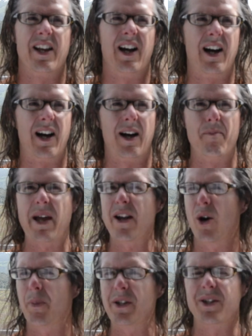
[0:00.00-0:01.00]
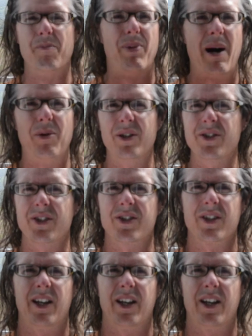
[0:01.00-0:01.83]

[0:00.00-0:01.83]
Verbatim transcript: May open some bubbles